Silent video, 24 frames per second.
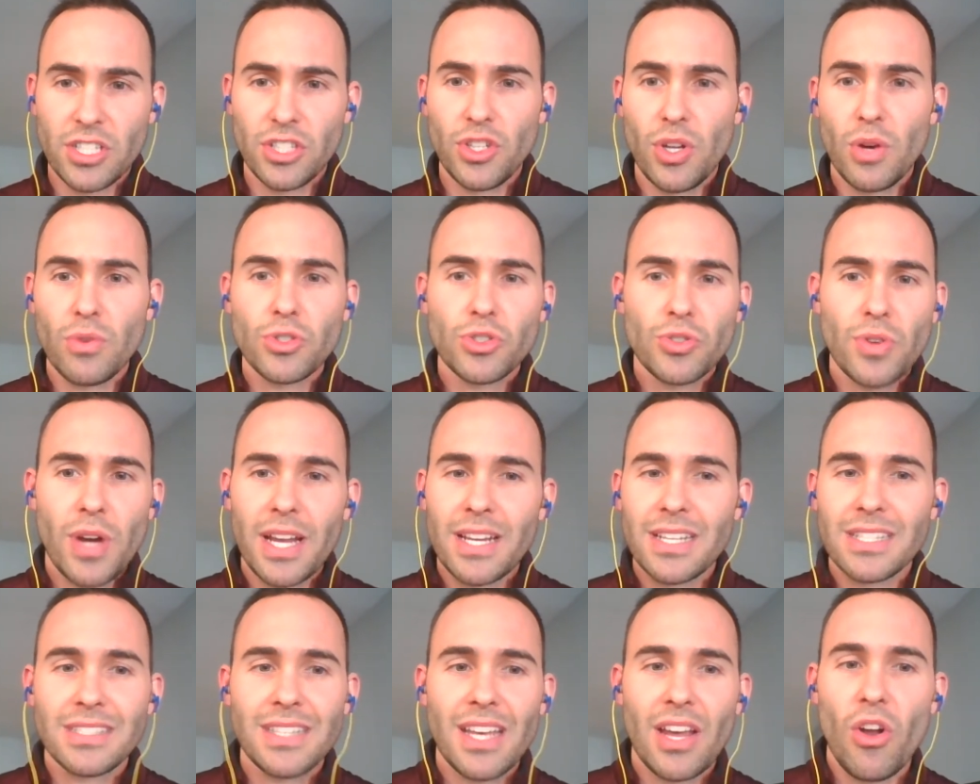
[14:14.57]
Don't try to
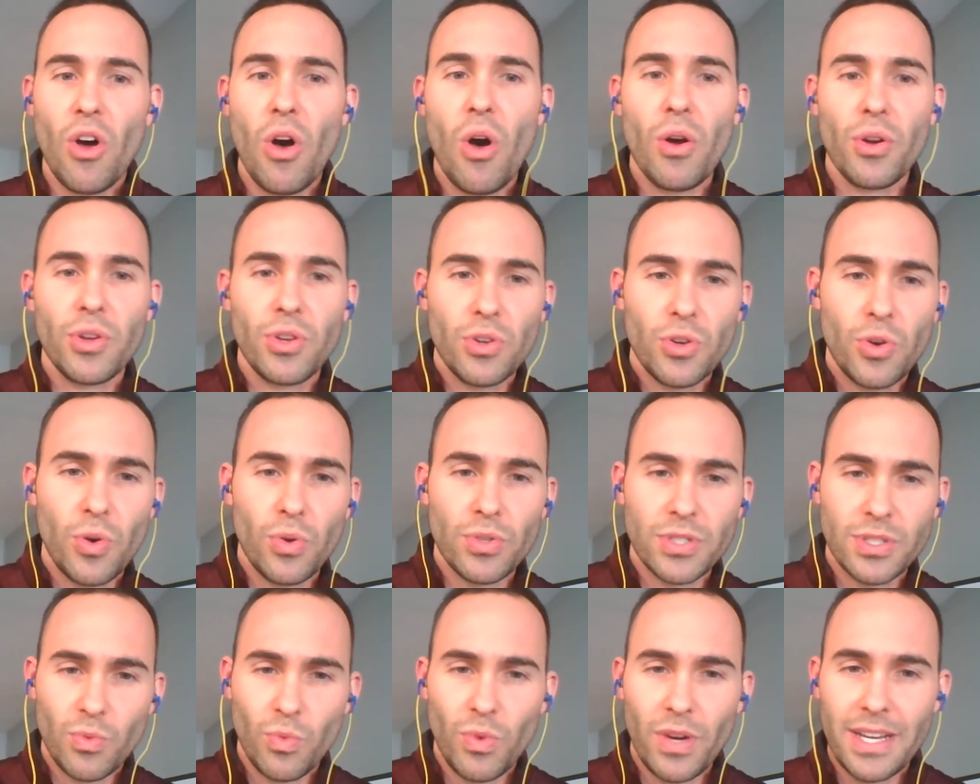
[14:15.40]
set all your
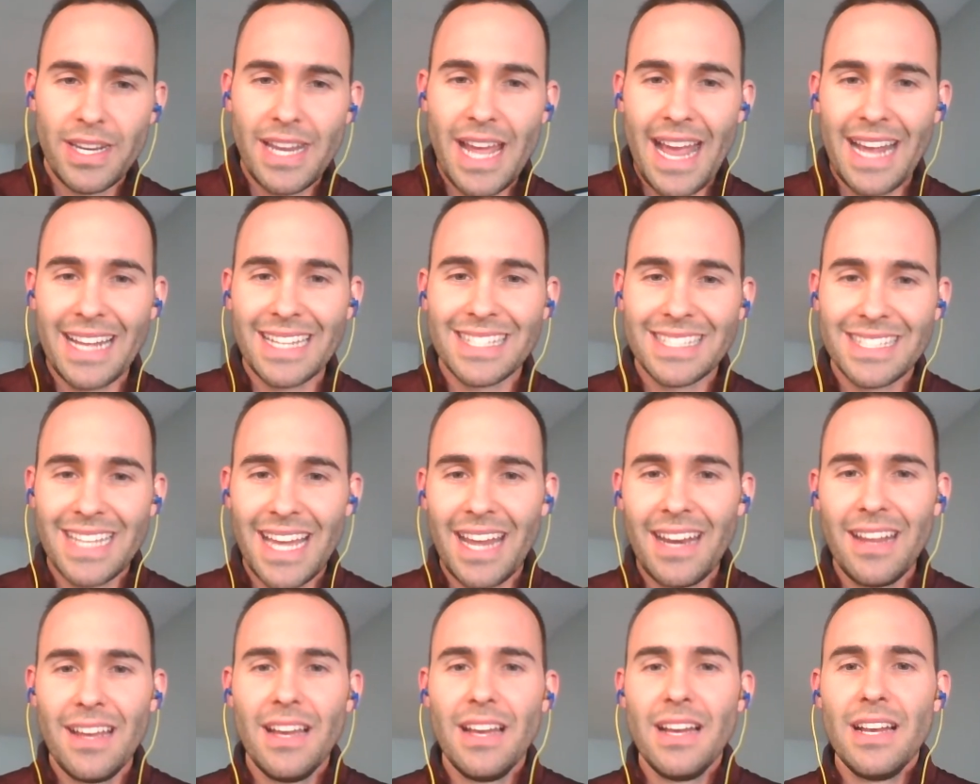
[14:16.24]
goals in one day.
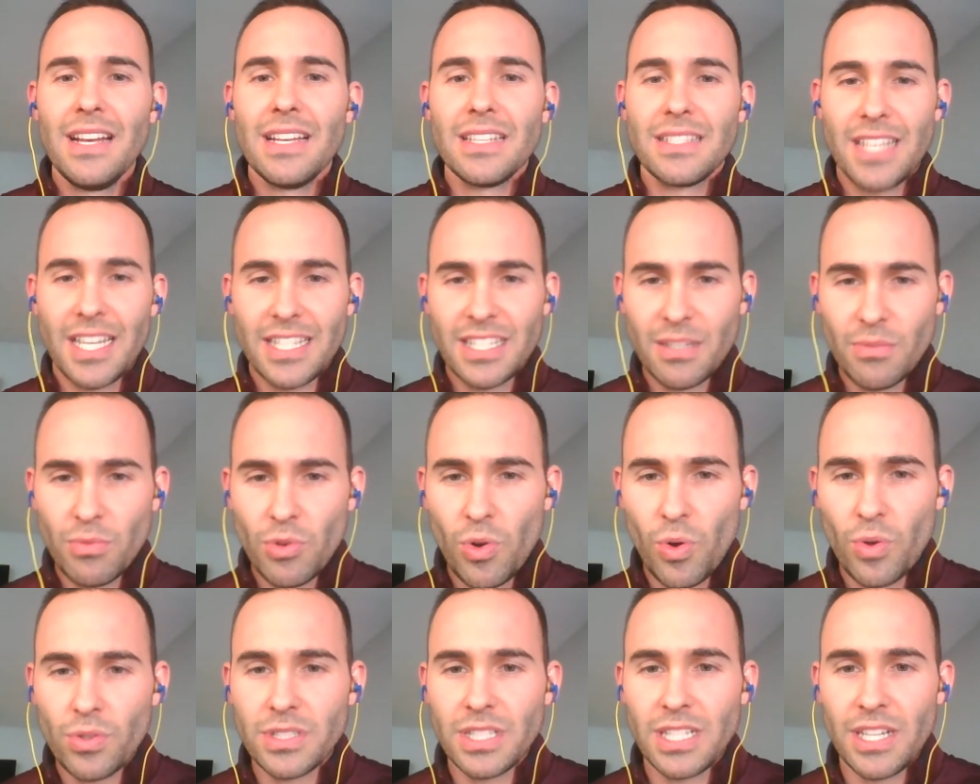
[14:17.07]
Instead, set some
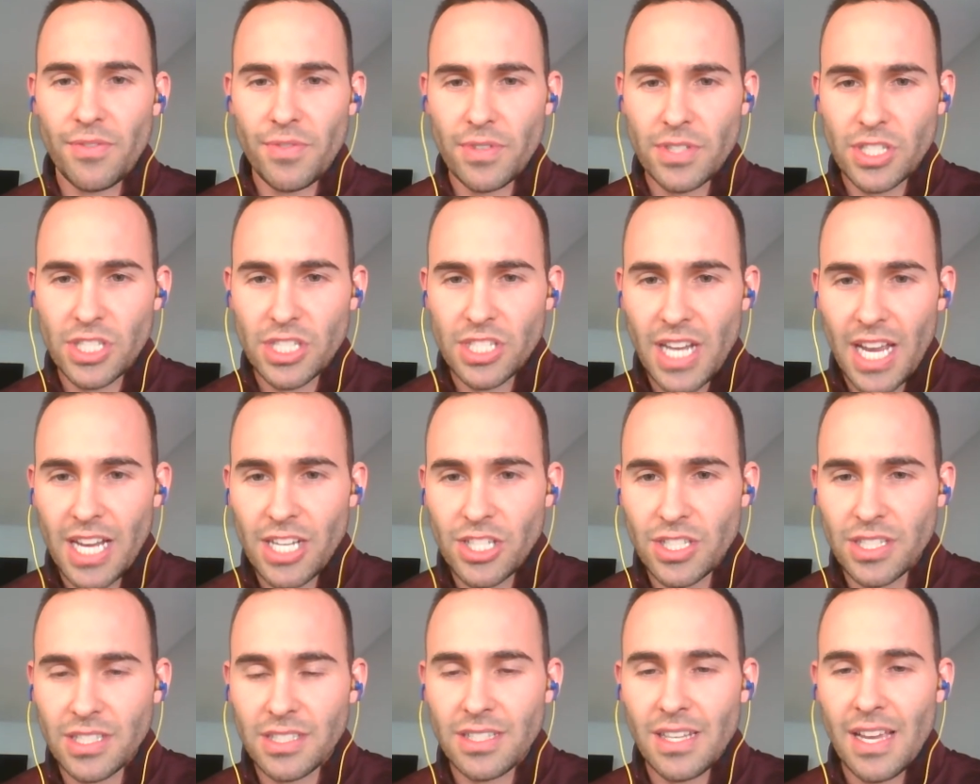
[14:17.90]
goals in different
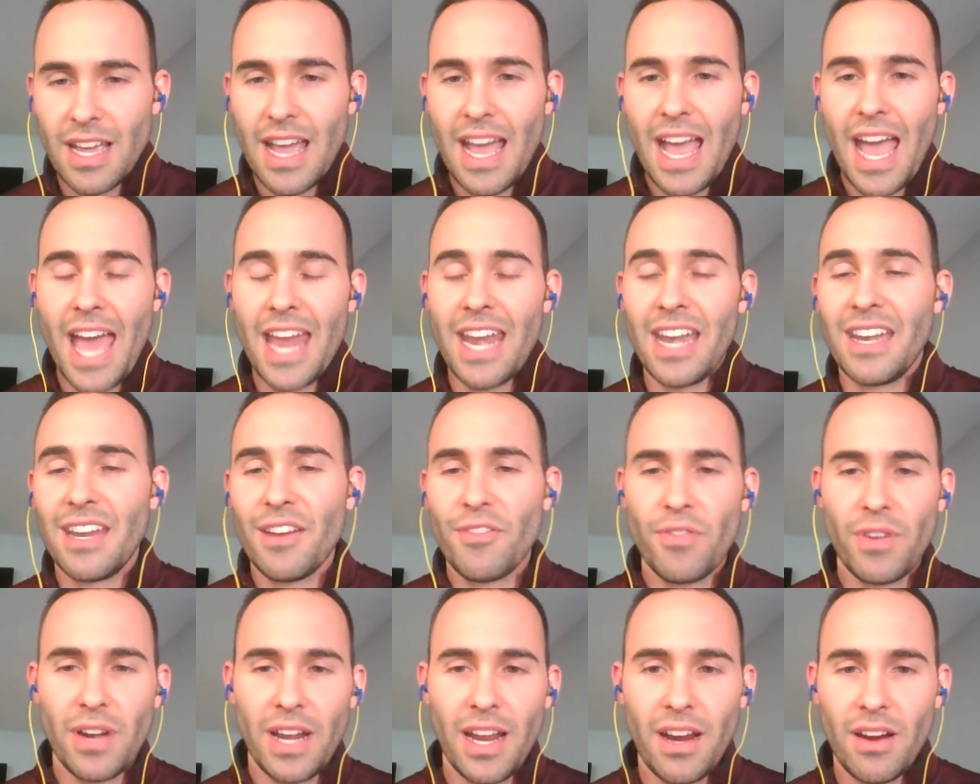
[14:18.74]
stages and in
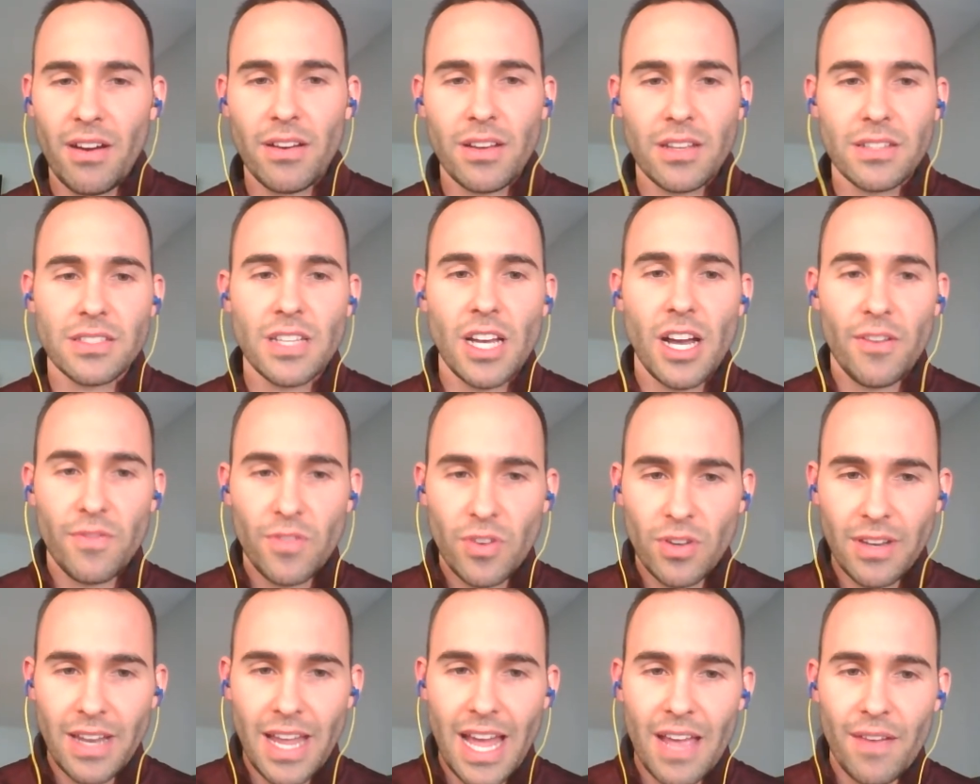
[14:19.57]
different areas of your
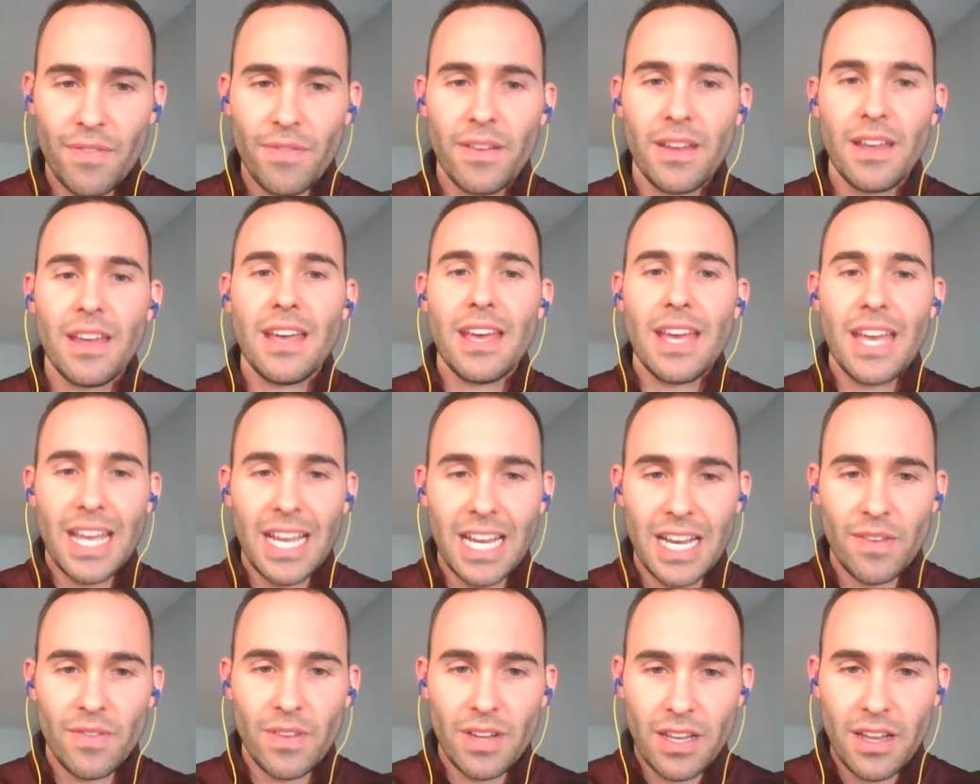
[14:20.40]
life, and
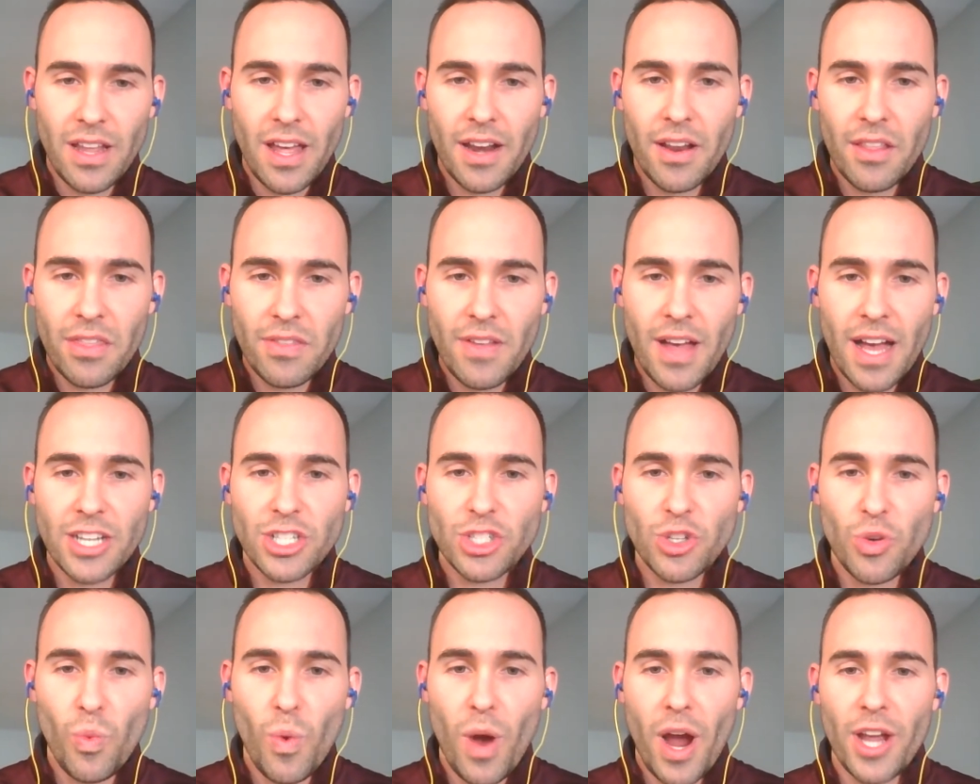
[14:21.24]
give a lot of thought
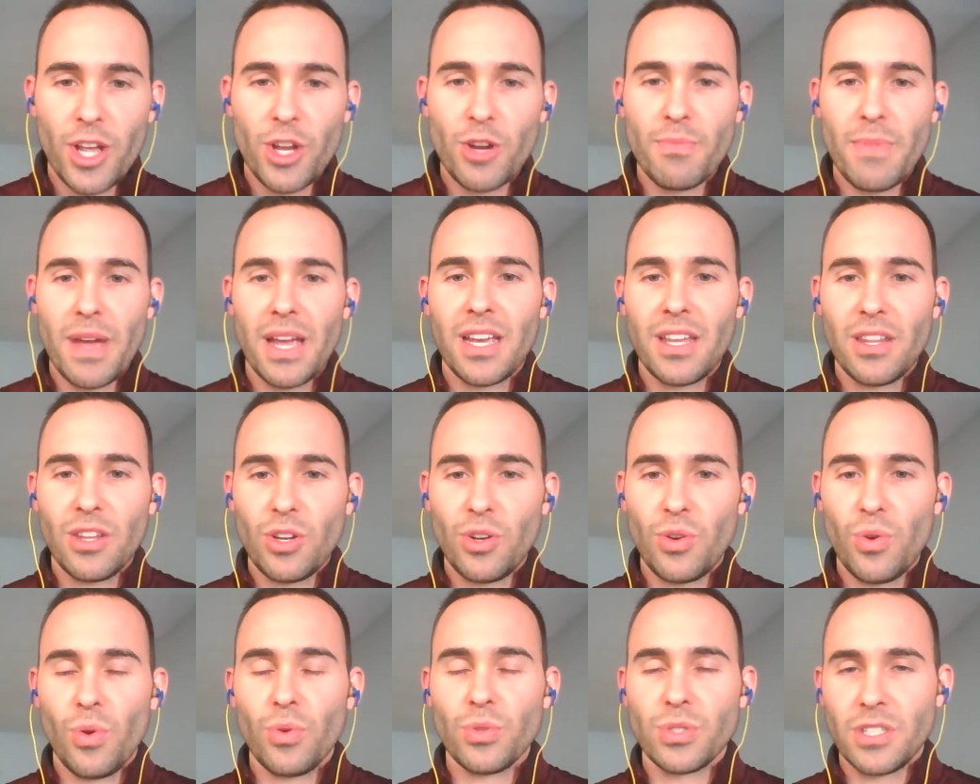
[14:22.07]
to why you're making the
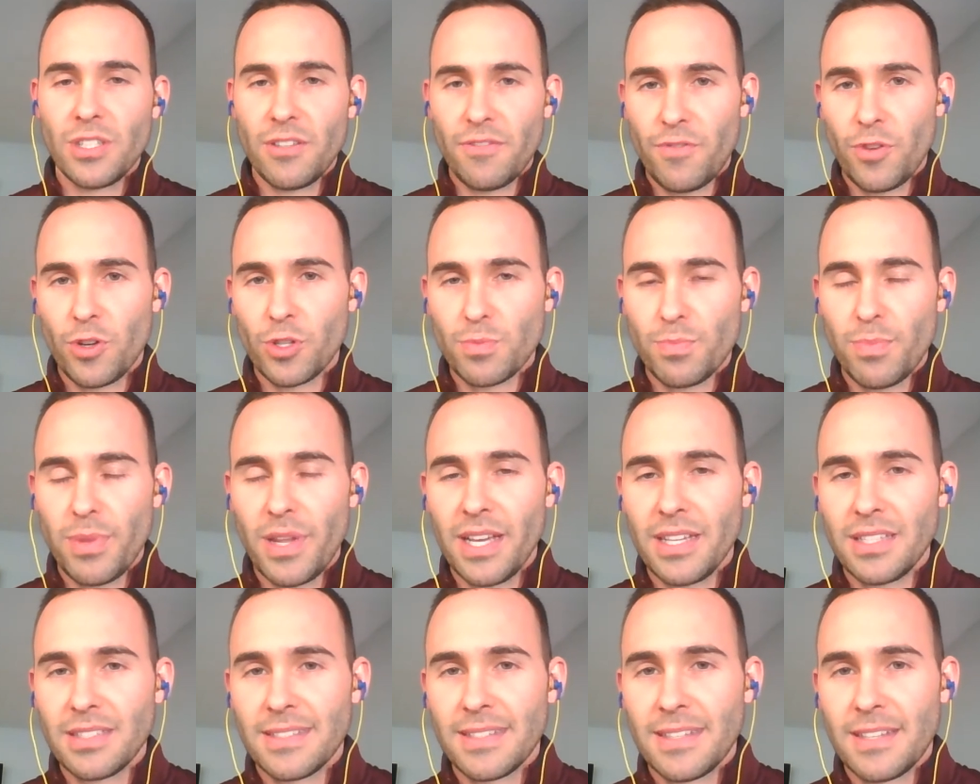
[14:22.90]
goals in the first
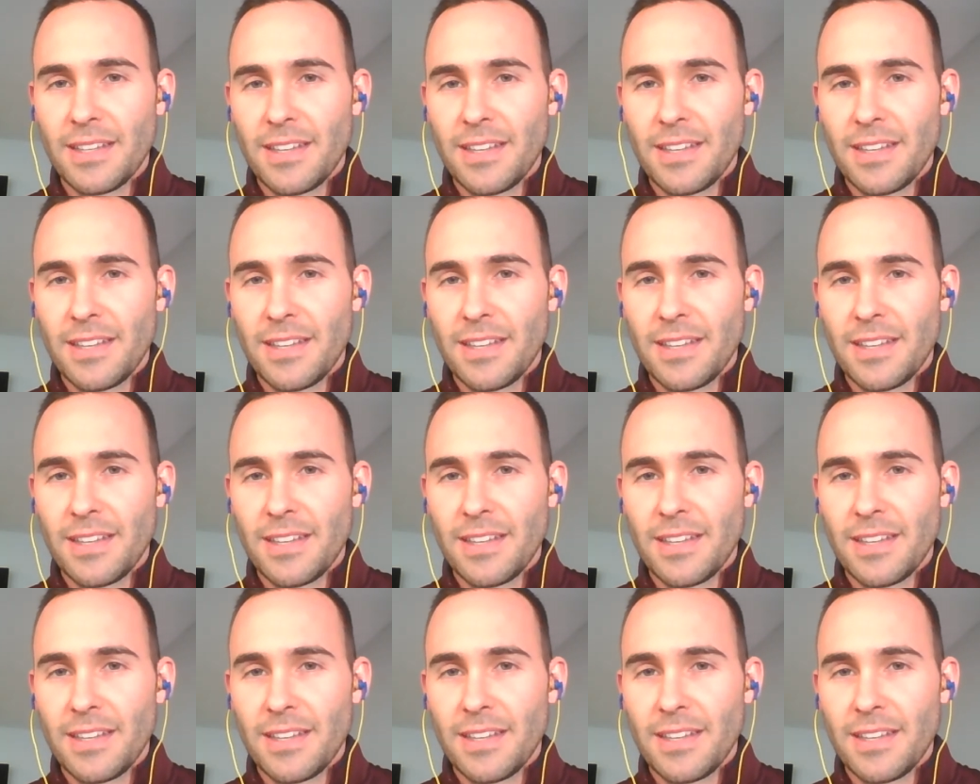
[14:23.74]
place.